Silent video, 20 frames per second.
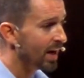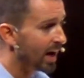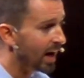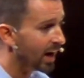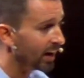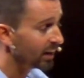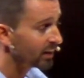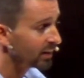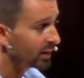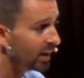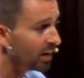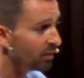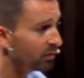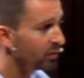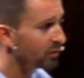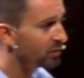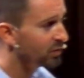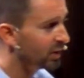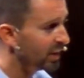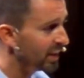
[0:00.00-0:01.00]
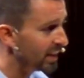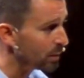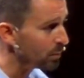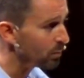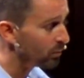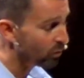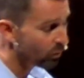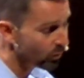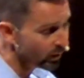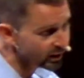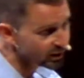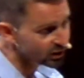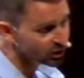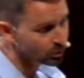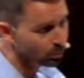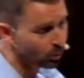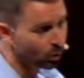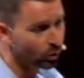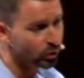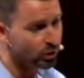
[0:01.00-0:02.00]
And at the level of team, for each
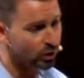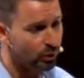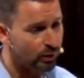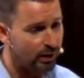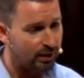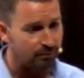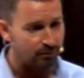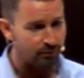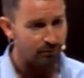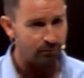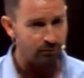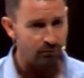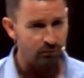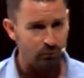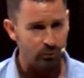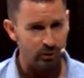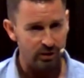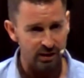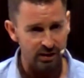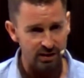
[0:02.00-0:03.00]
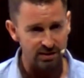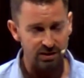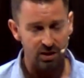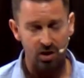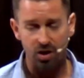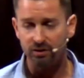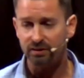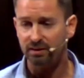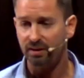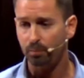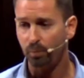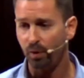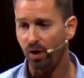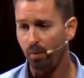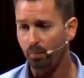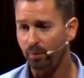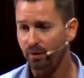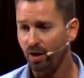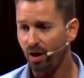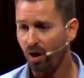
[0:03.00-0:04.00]
small unit within this larger
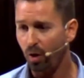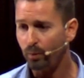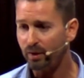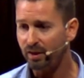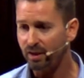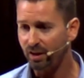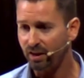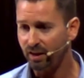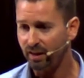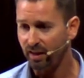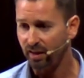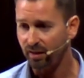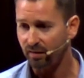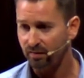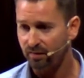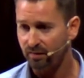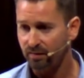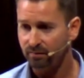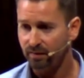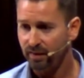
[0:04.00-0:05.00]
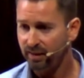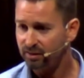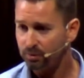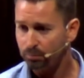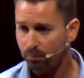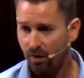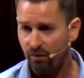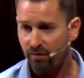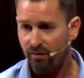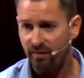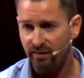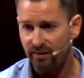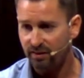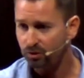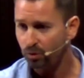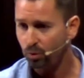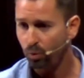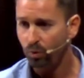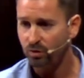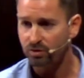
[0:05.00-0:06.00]
department, are we clear? Each month,
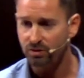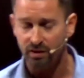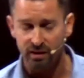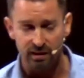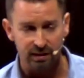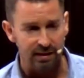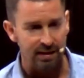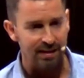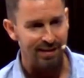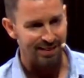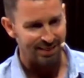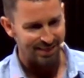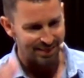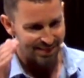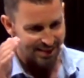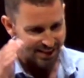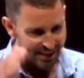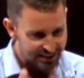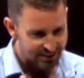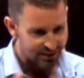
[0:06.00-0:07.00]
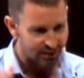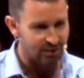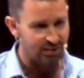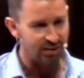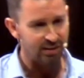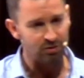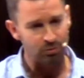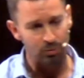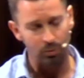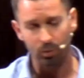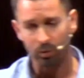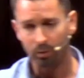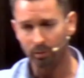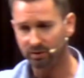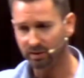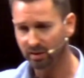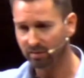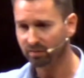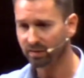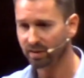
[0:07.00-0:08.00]
each quarter, these are the things we want to
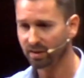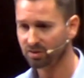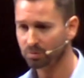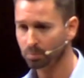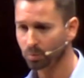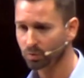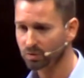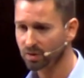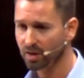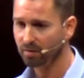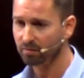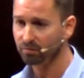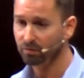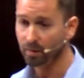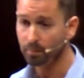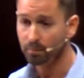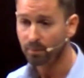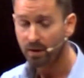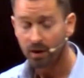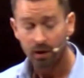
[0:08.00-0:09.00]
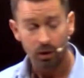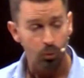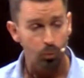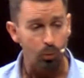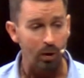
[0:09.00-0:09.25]
achieve in that small time frame.